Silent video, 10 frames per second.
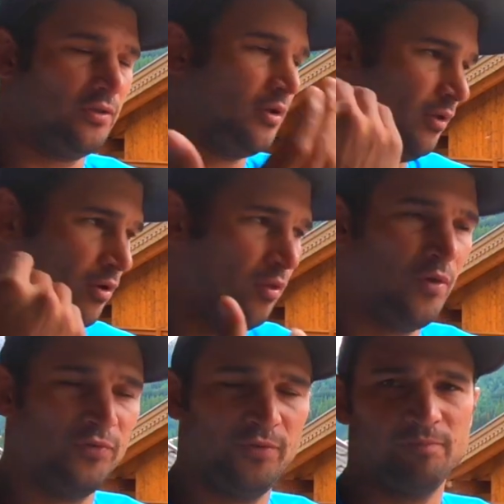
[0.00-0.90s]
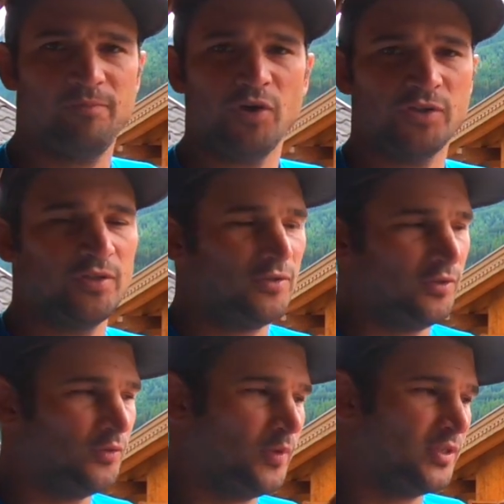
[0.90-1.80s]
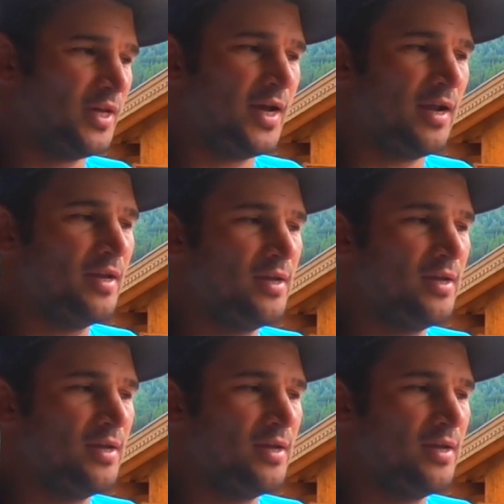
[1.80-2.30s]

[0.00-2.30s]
all those functions. So you switch that.